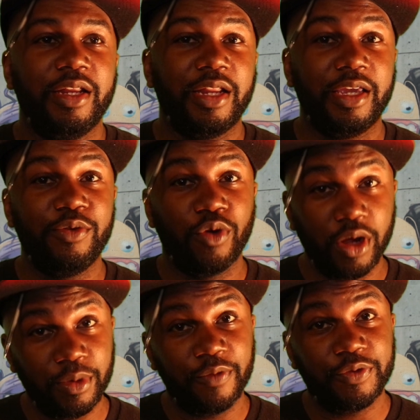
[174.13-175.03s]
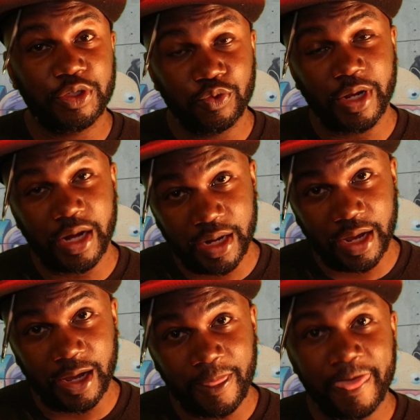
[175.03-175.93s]
Now he rung them up for
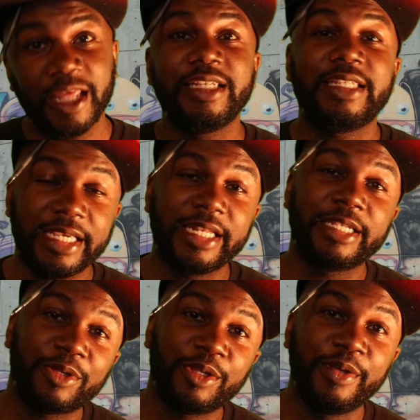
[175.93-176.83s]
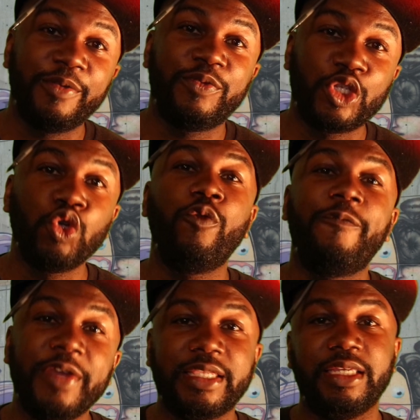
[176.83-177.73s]
$299. Said they're supposed to be
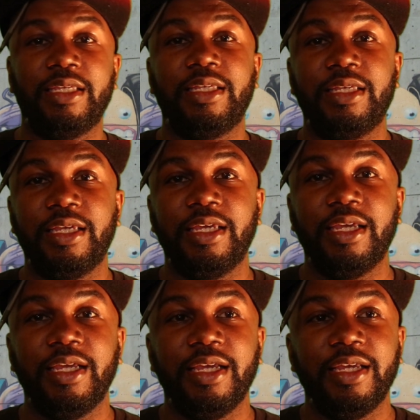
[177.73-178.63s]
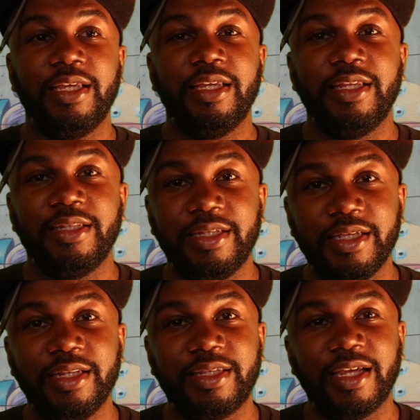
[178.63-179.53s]
$250.
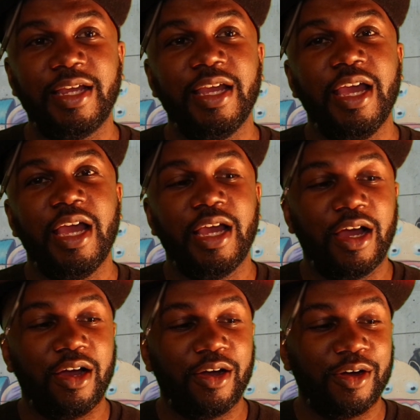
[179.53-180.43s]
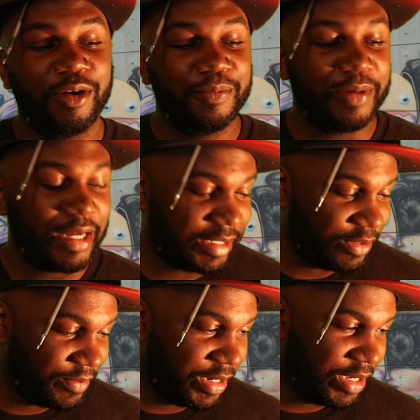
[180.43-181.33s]
Then he say, I said,
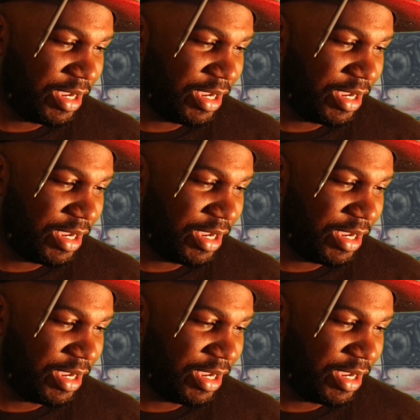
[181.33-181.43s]
well, man,